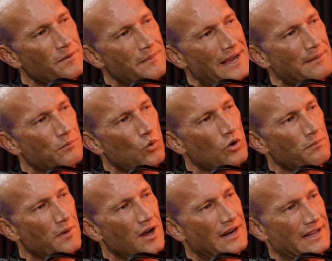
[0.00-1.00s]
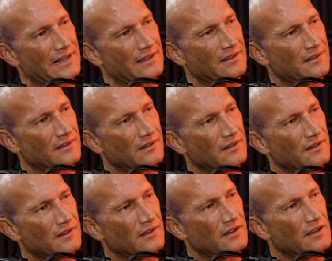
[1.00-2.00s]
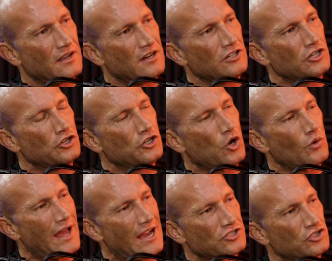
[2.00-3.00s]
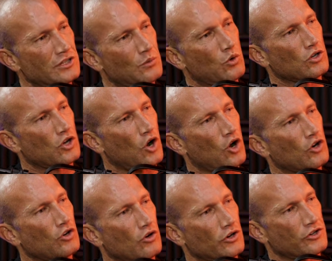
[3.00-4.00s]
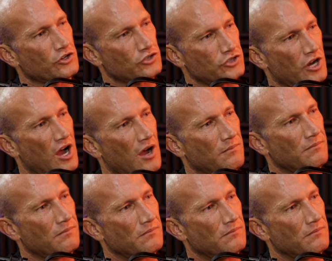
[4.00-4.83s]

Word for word: to make more money, yep, you don't actually work harder on your job.